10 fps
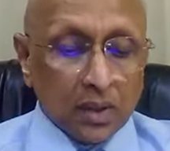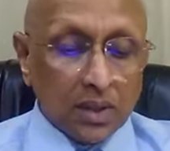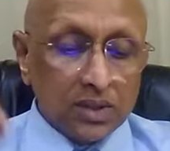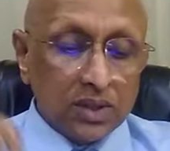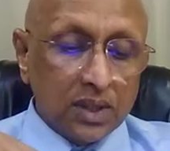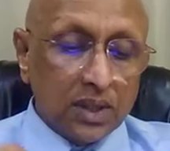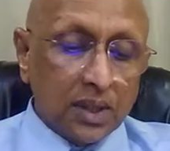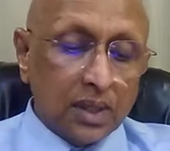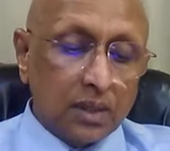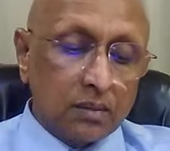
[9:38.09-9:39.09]

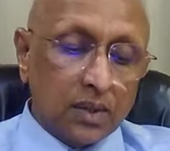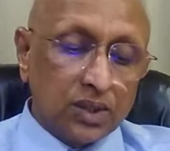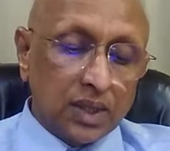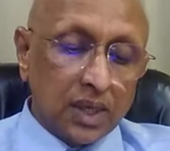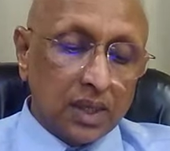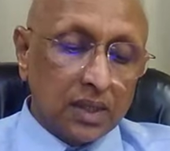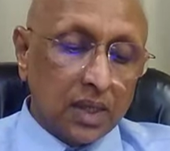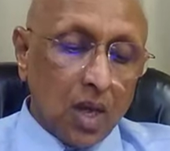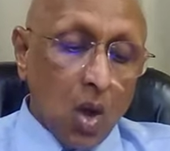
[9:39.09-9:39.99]
consider in digitalis.